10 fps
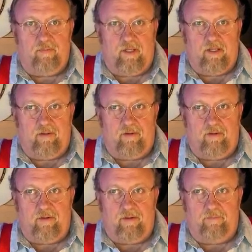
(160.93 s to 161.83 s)
And
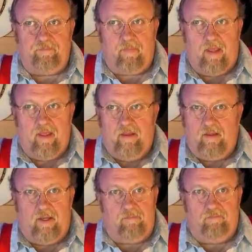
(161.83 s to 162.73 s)
uh,
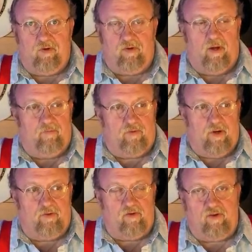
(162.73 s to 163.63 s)
yeah, there's live
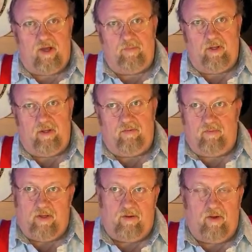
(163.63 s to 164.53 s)
concerts happening.
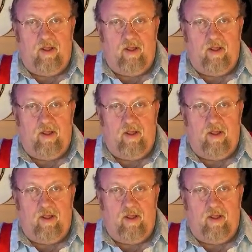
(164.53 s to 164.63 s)
And